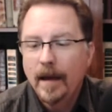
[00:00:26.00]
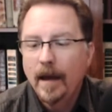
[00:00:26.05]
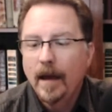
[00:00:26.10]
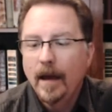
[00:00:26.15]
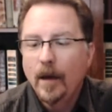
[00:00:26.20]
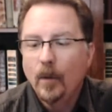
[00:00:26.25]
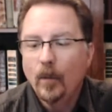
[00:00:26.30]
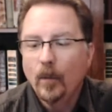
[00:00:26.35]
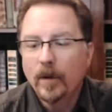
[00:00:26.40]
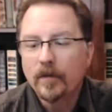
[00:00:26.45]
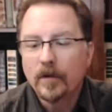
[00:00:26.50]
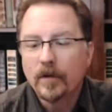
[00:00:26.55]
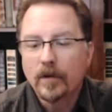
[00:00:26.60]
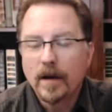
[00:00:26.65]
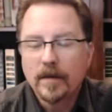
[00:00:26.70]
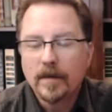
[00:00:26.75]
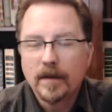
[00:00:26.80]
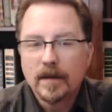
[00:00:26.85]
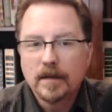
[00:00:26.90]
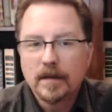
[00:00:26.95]
One of the
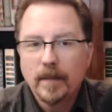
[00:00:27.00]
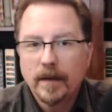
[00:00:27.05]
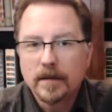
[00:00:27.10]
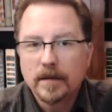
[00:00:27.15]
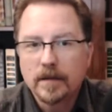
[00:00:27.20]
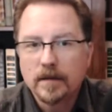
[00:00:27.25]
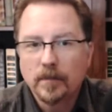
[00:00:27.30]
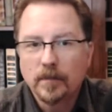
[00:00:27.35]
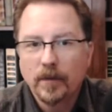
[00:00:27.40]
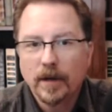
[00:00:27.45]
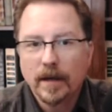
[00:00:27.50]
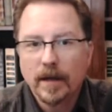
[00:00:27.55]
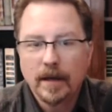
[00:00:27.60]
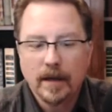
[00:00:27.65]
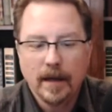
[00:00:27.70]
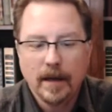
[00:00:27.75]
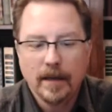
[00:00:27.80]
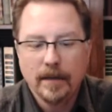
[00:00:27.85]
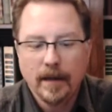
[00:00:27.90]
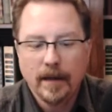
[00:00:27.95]
great things about this book,
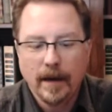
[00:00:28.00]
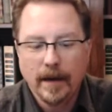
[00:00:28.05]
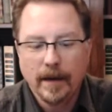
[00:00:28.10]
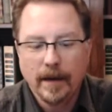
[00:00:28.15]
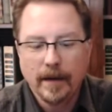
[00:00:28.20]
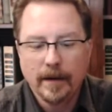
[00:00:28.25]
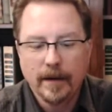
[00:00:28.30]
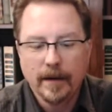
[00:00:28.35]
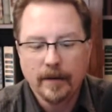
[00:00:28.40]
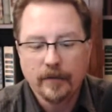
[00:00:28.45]
uh,